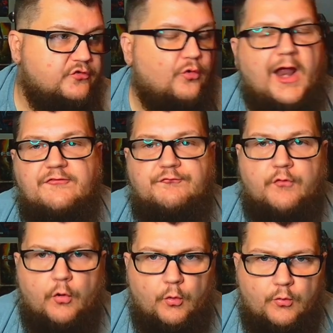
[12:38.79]

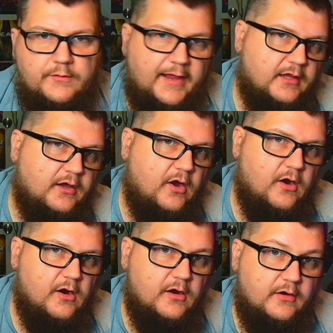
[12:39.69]
trifold, and a
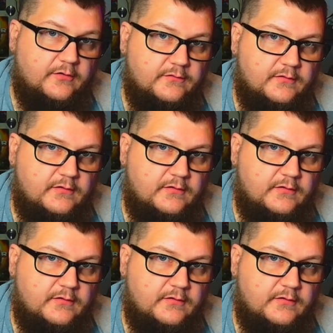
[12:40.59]
card